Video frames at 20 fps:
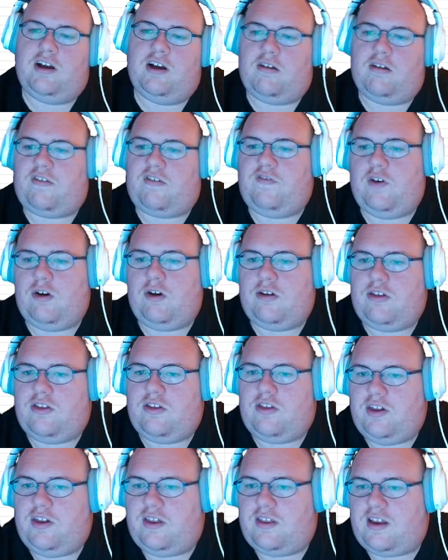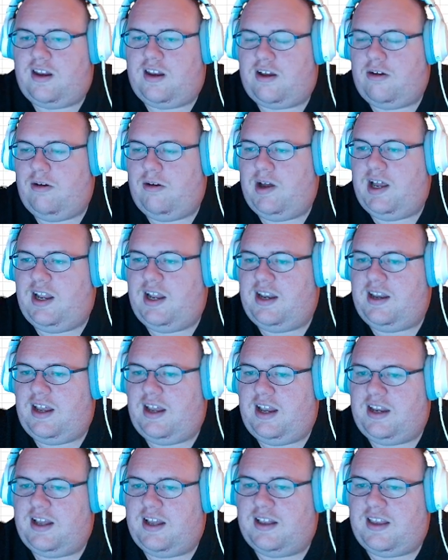first, she's going to go ahead
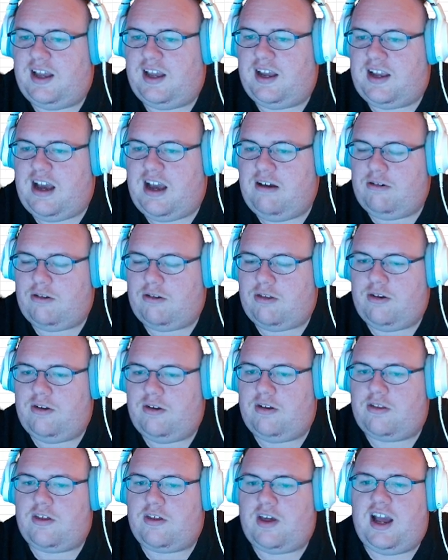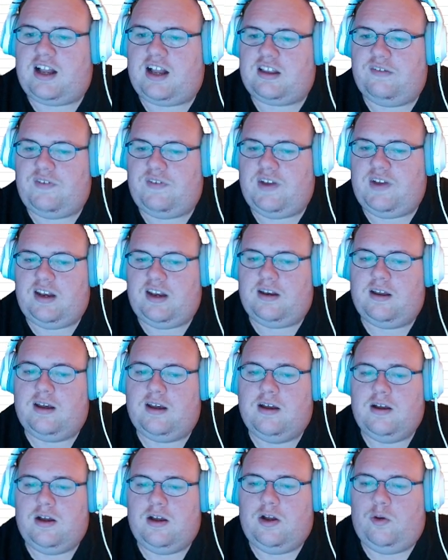and get that counter surge activated
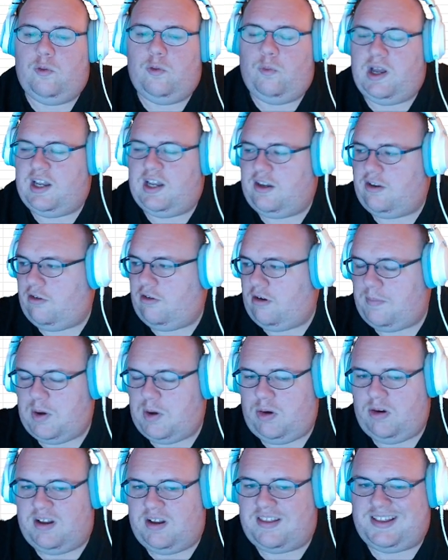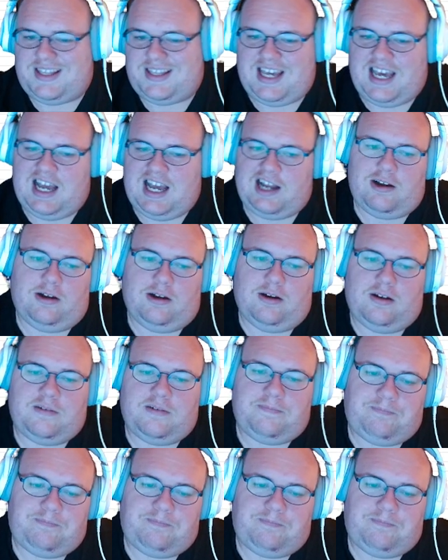when your opponents attack her.